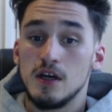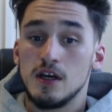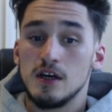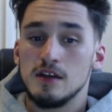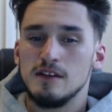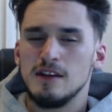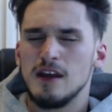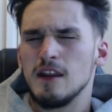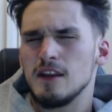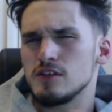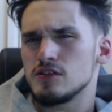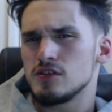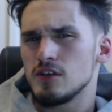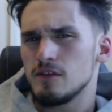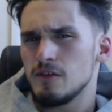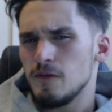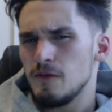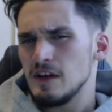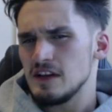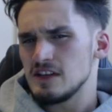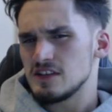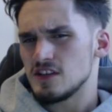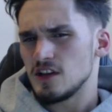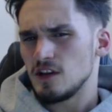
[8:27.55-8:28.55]
Now, there's other
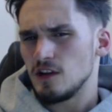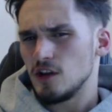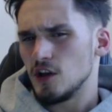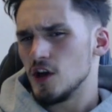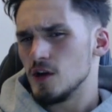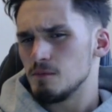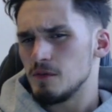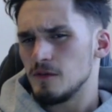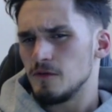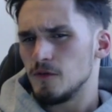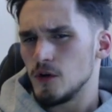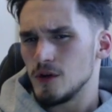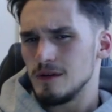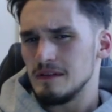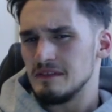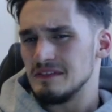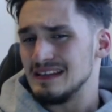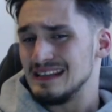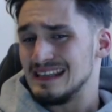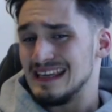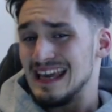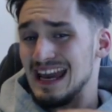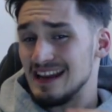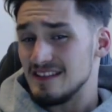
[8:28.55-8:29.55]
things to learn before you
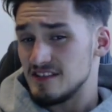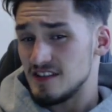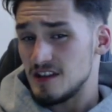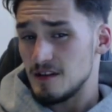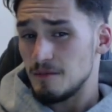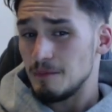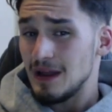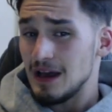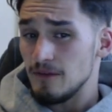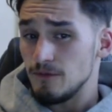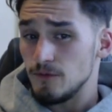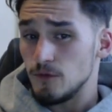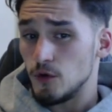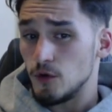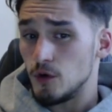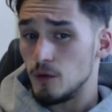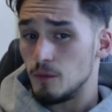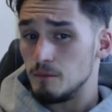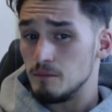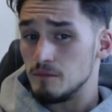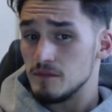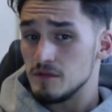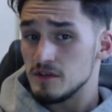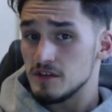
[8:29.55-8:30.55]
even get to the
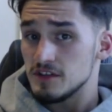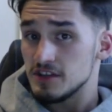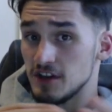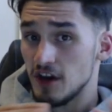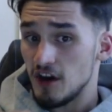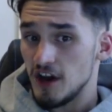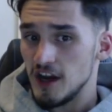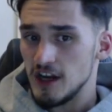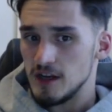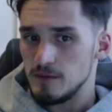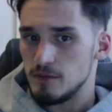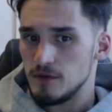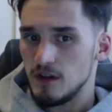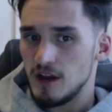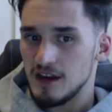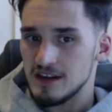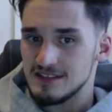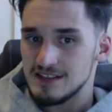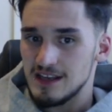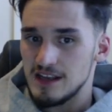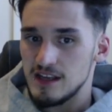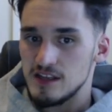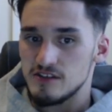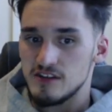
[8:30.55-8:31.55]
platform side, but like I
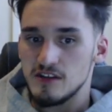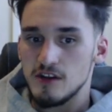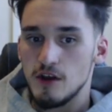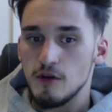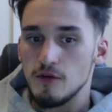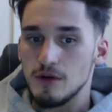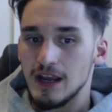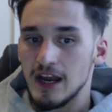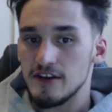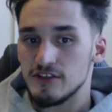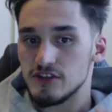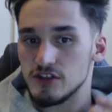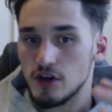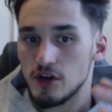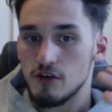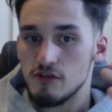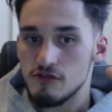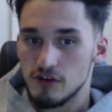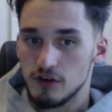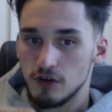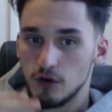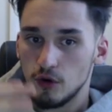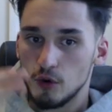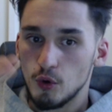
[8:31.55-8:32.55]
said, it's in no
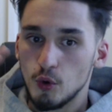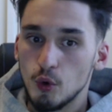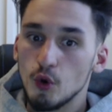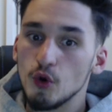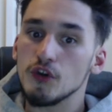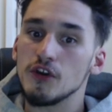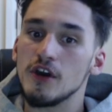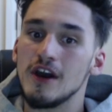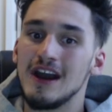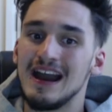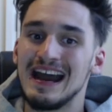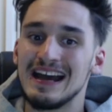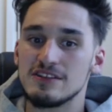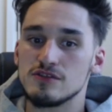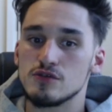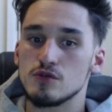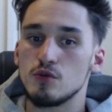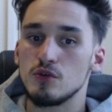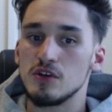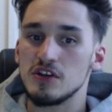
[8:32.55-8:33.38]
categorical order at all.